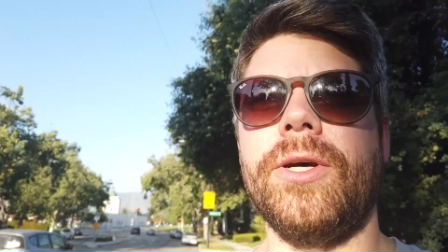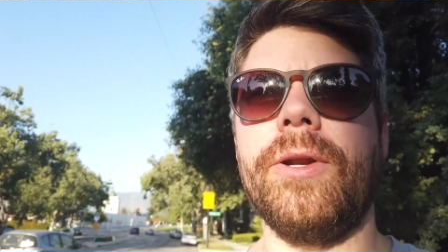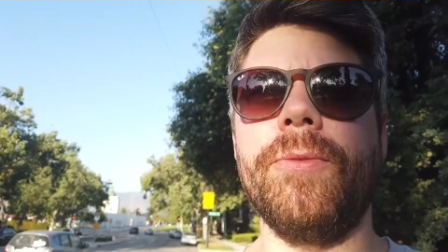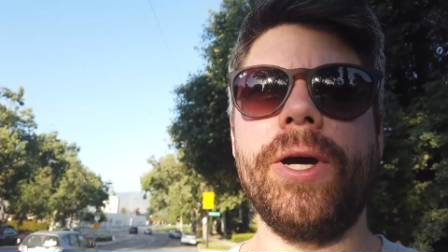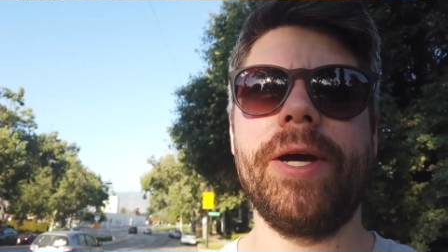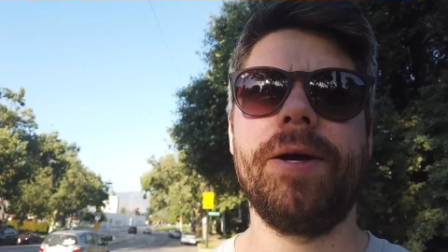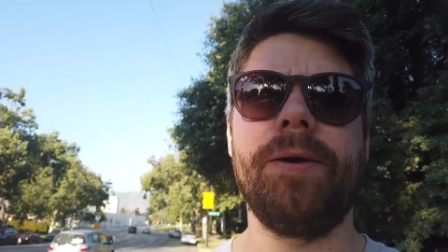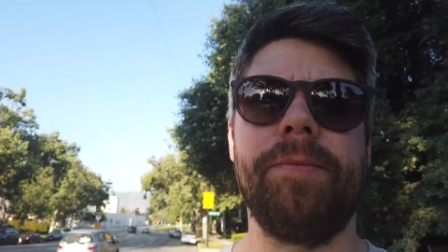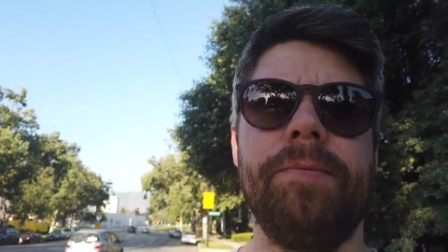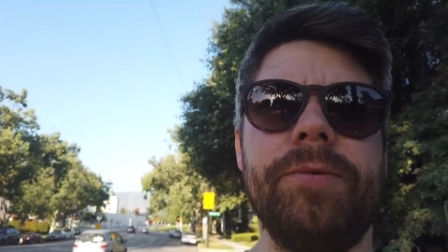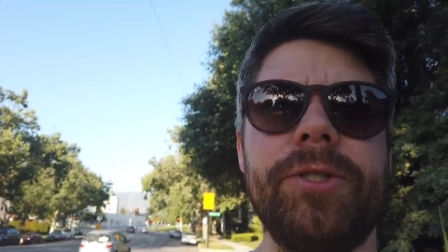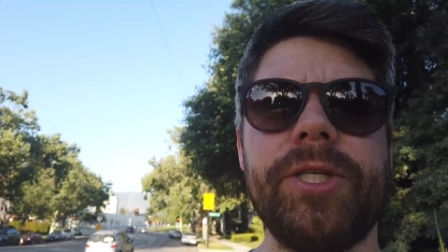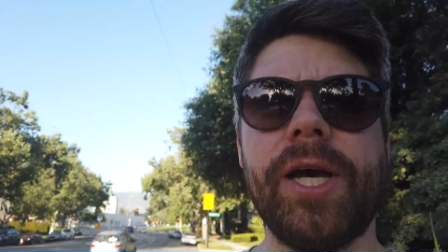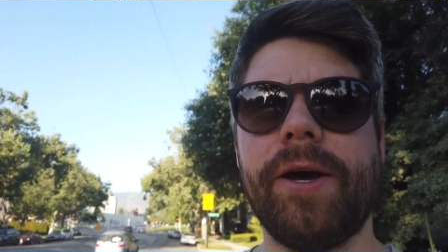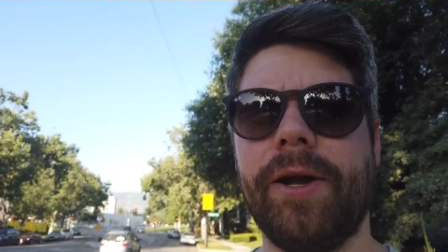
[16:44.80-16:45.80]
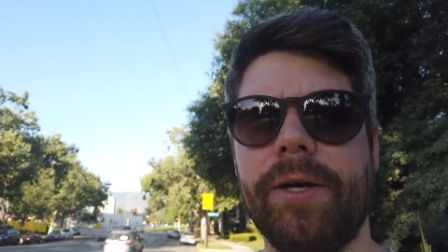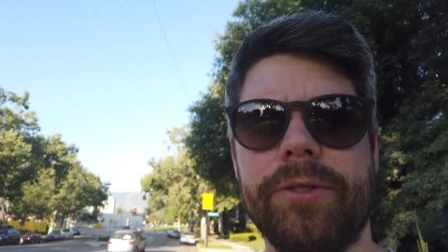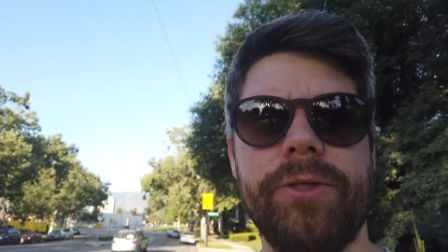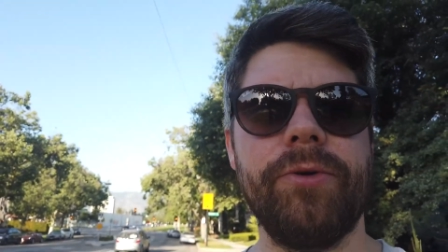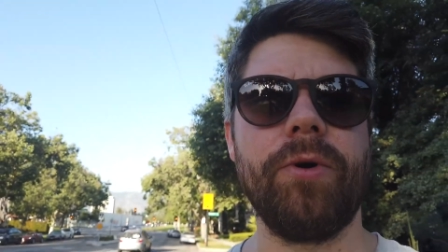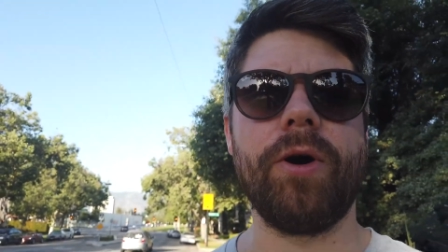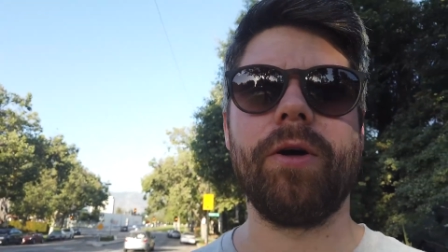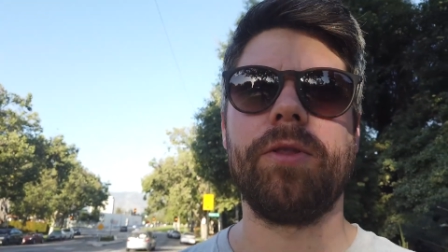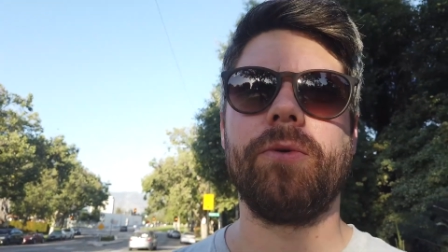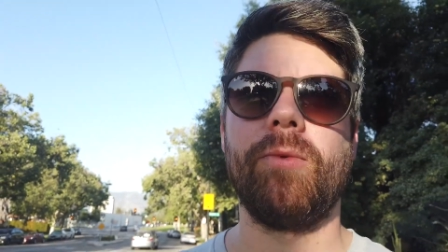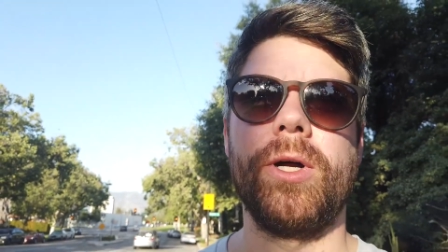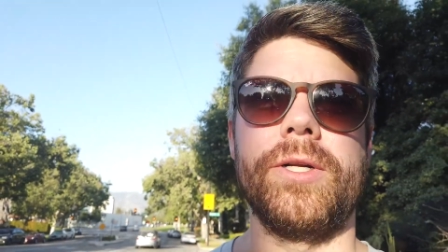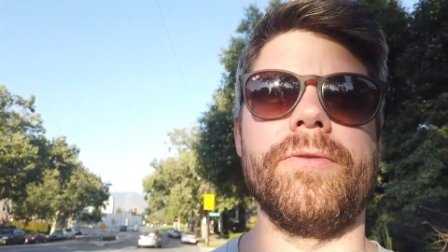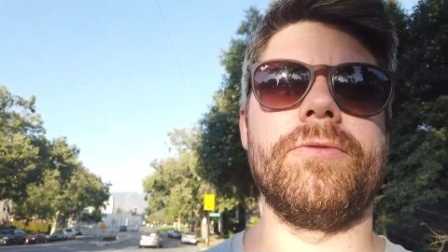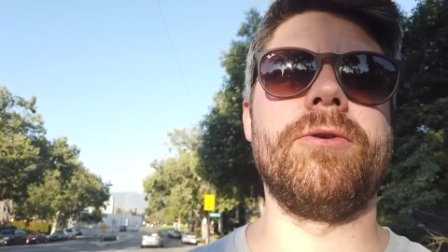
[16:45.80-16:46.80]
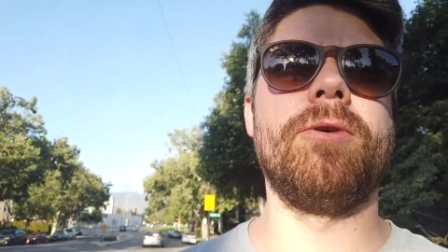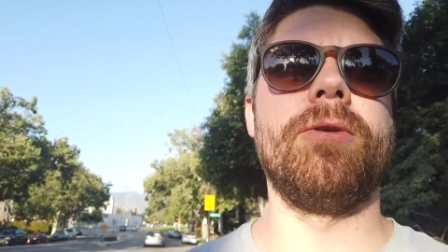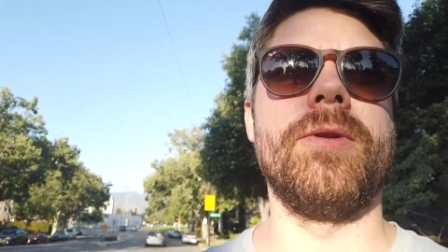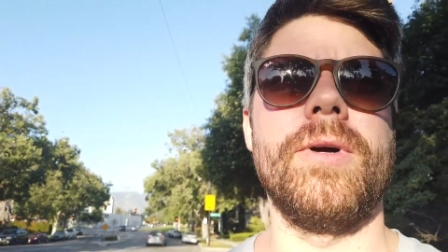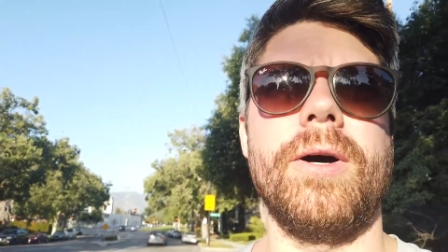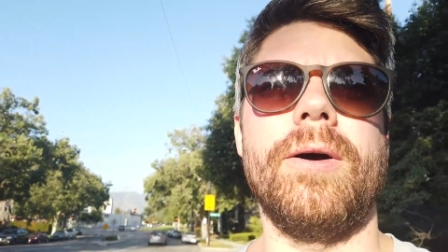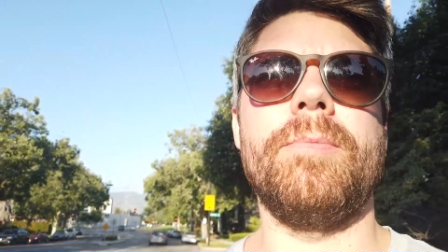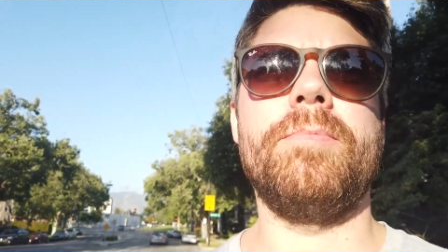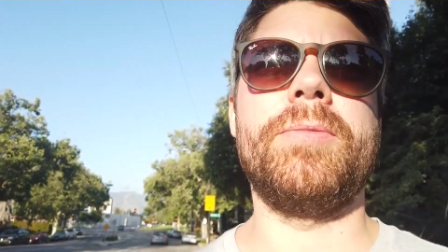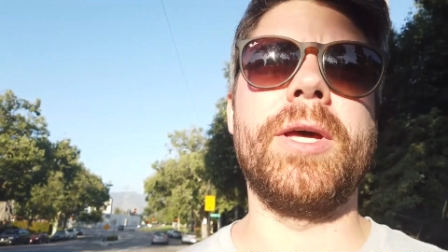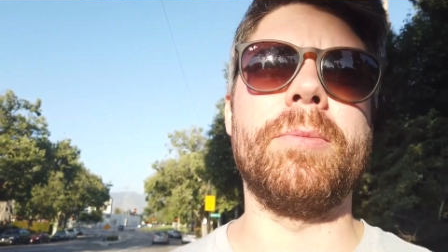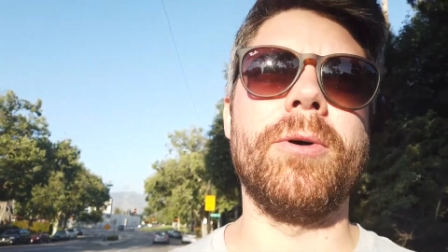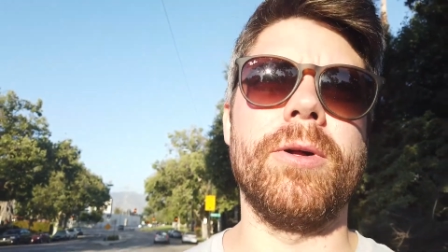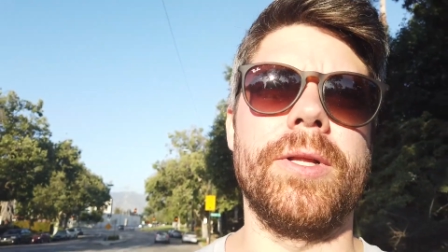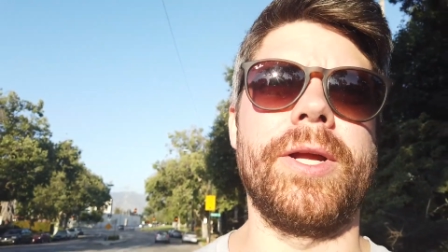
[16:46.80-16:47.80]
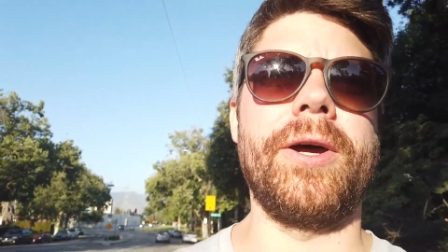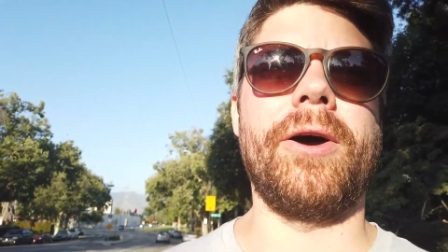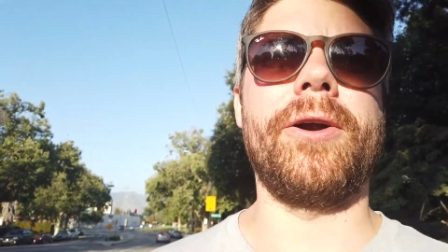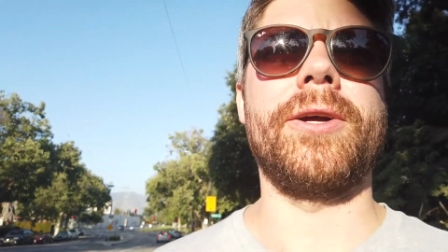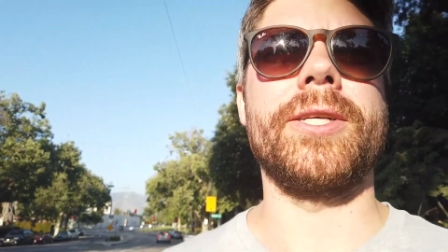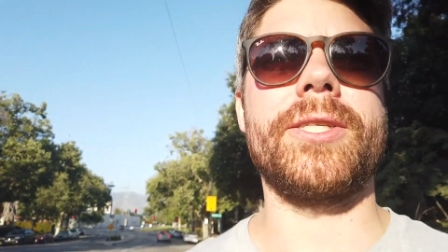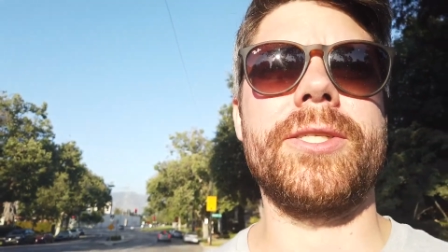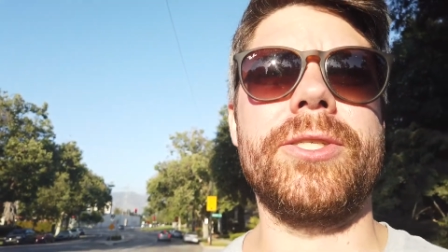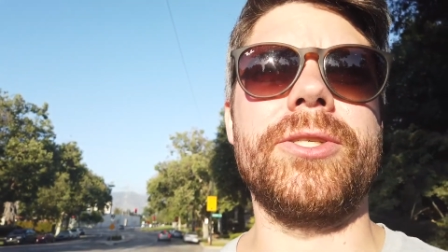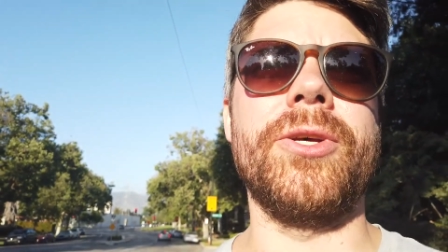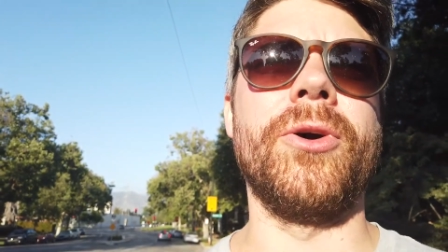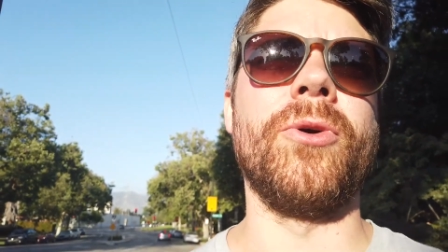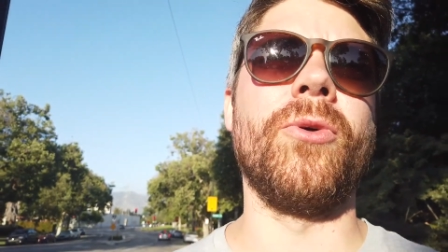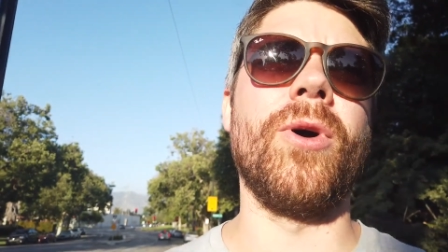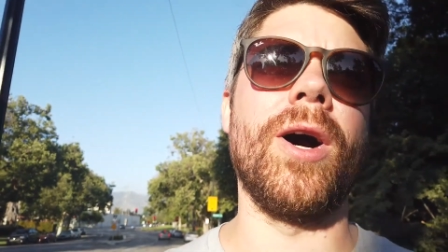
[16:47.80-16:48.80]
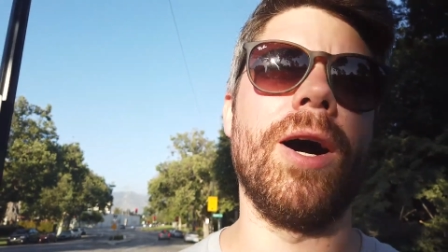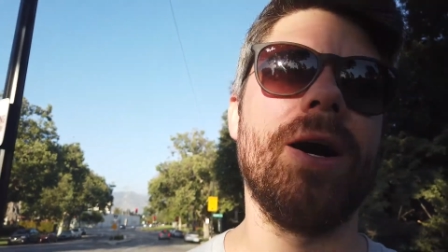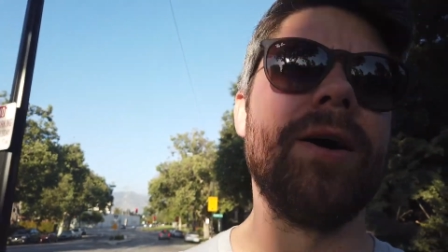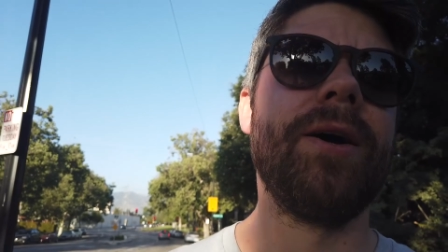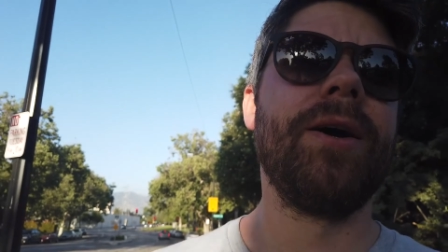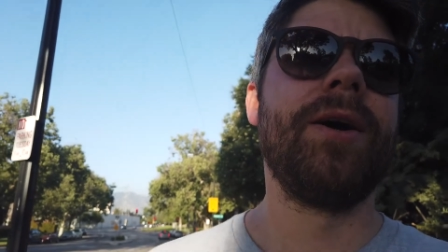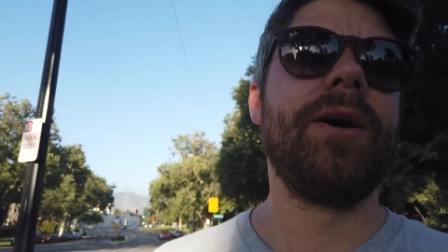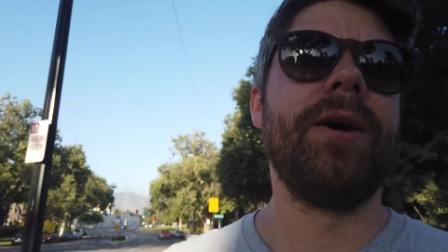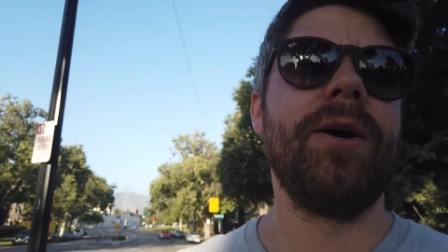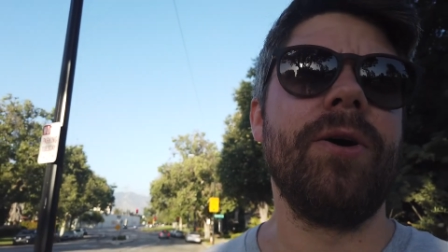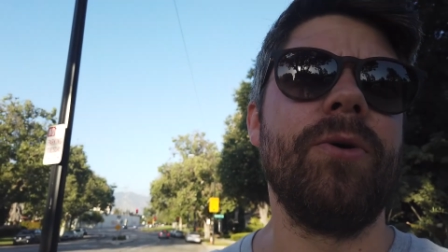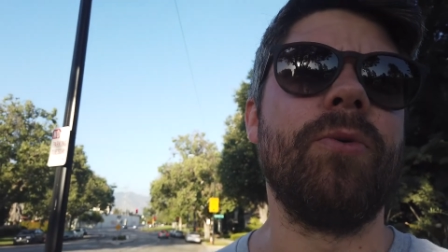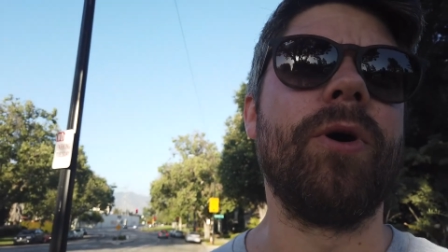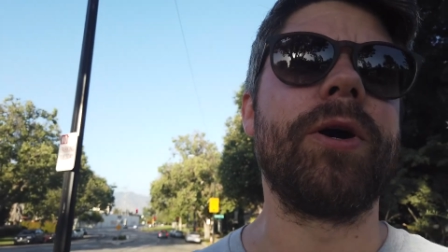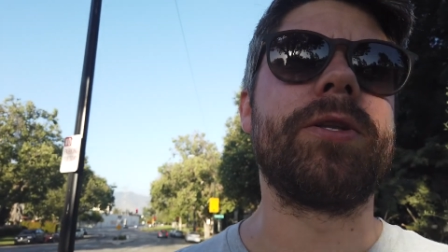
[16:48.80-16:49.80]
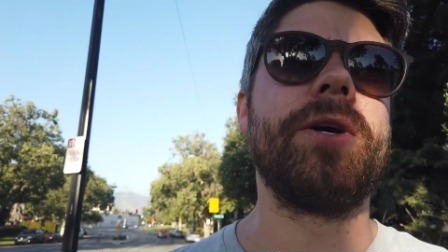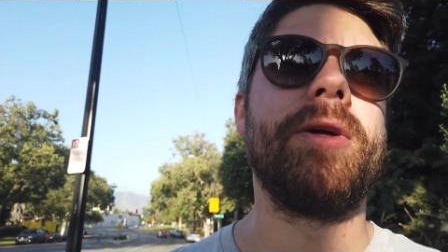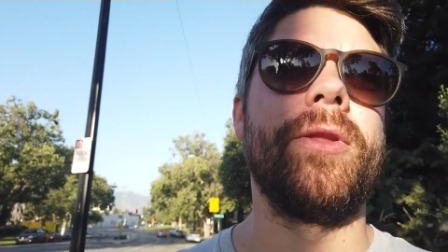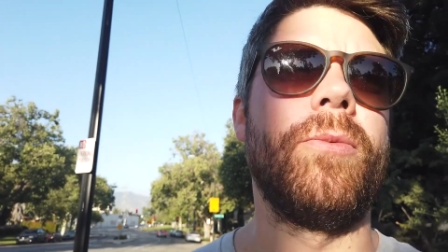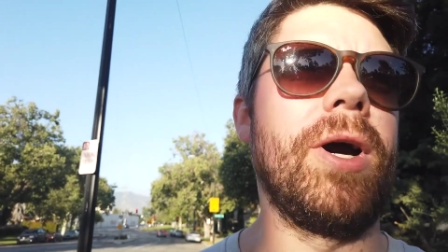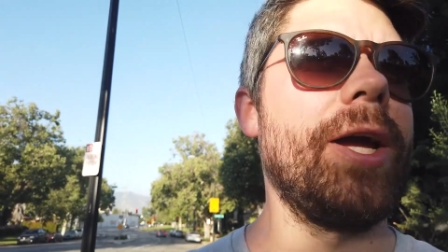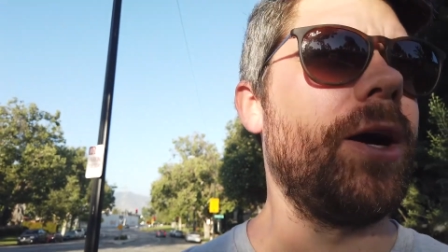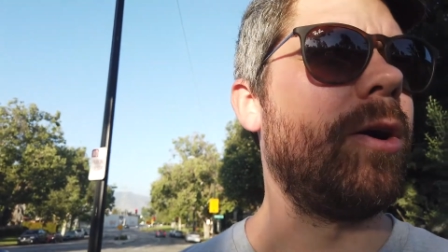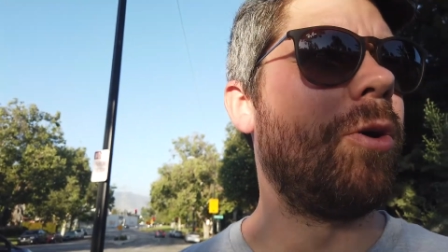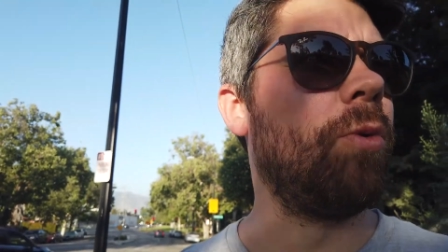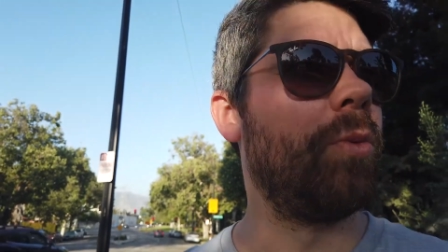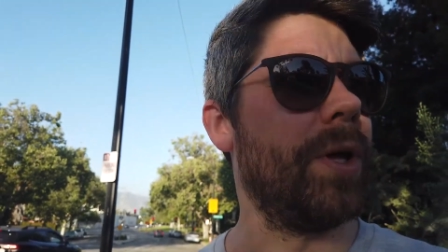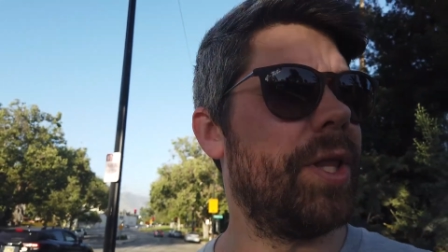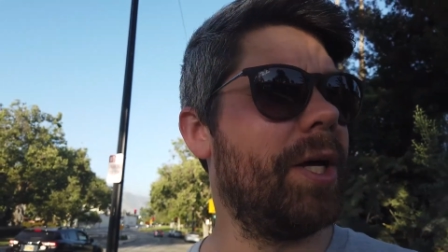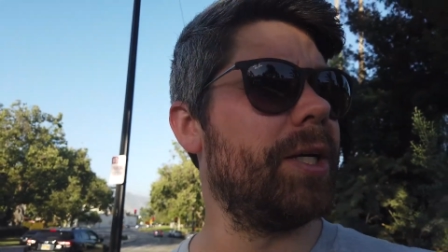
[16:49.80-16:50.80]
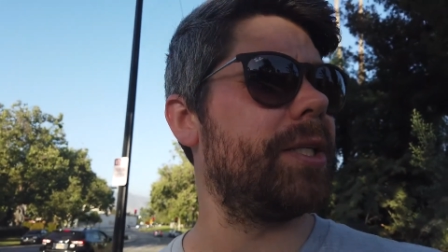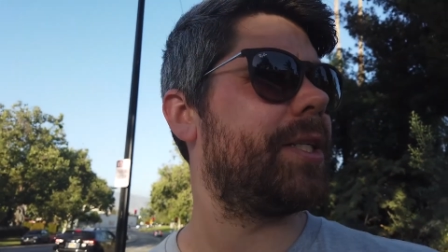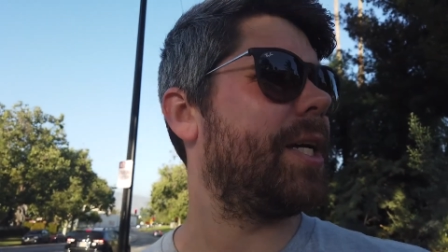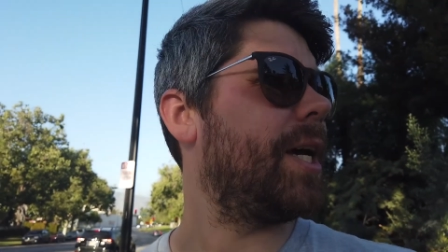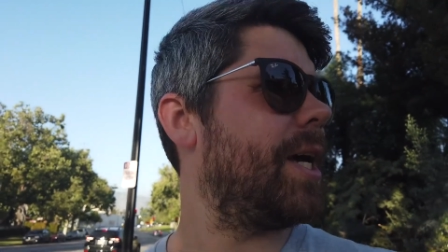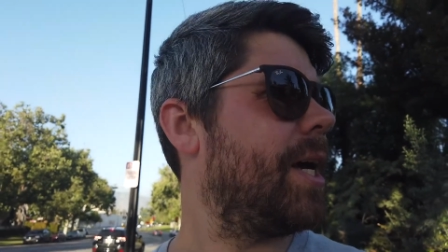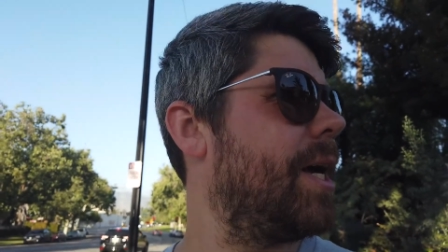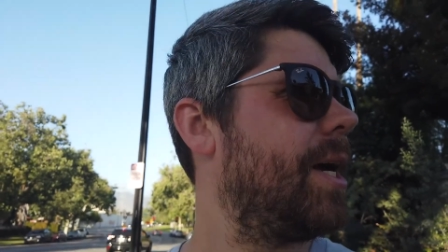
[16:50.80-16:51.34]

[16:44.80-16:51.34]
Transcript: So anyway, shout out to all the wonderful people and artists who uh, worked on the way home with us.